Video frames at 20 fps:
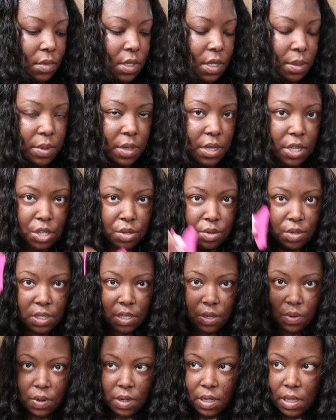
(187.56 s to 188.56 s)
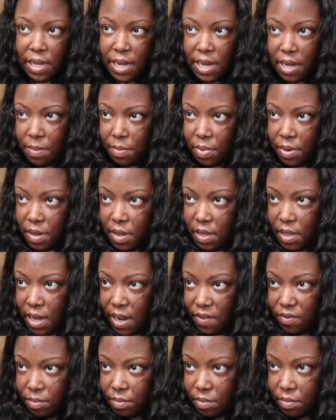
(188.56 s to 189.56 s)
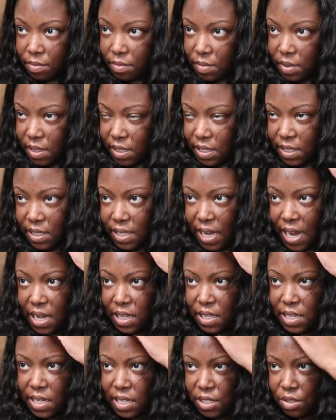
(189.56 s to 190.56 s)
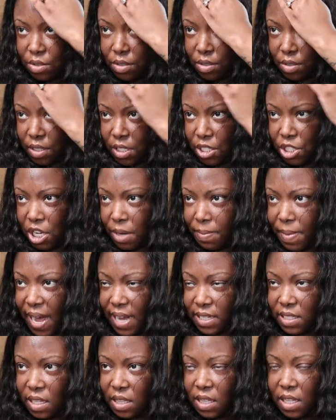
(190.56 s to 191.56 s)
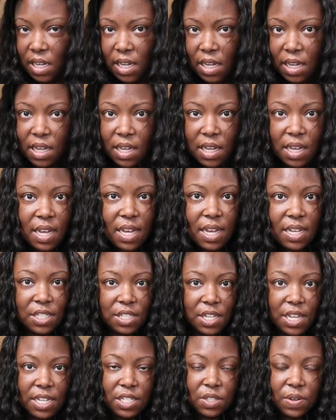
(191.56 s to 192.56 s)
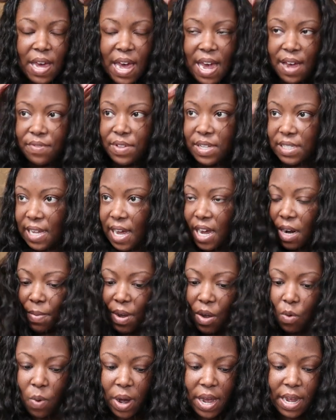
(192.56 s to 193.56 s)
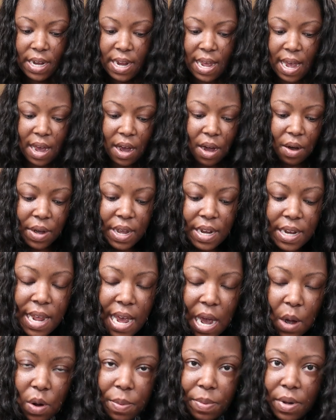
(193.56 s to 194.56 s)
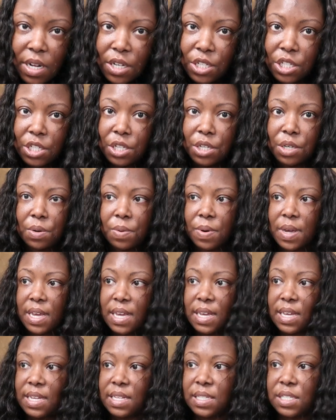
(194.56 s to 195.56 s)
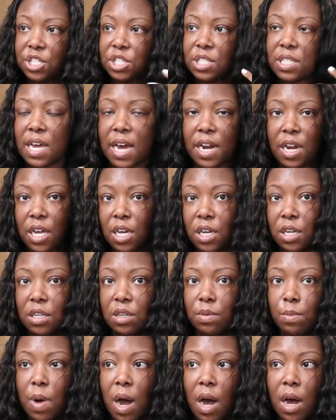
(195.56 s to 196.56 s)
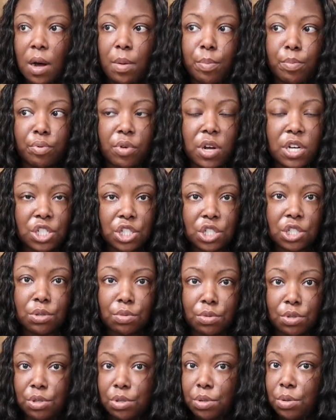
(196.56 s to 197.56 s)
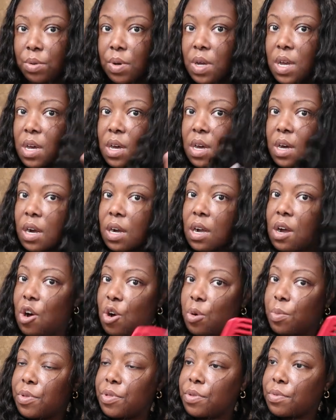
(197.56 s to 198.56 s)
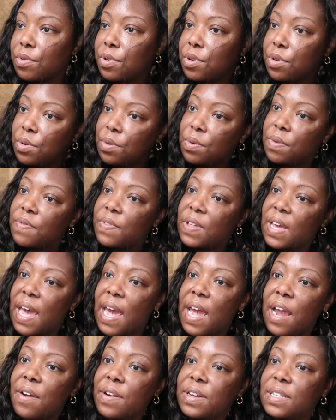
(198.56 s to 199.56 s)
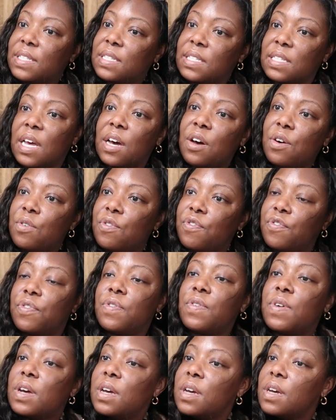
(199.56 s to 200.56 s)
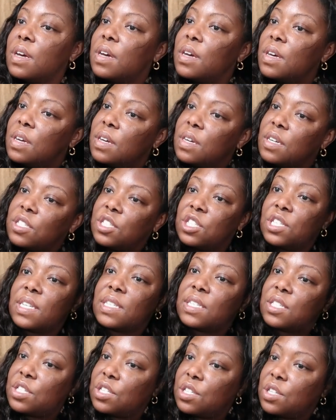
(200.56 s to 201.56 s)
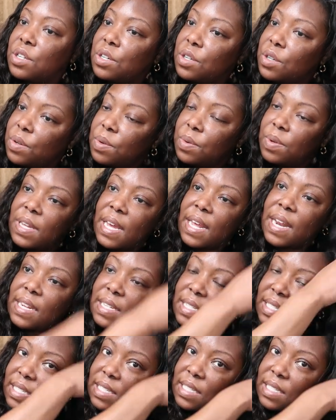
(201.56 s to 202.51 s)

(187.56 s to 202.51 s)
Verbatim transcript: We're gonna use a little clamp, got from Sally's or TJ Maxx, I think. So yeah, so I have this out of my way now, and now what I'm gonna do is just kind of uh, brush through, comb through the hair itself just to get it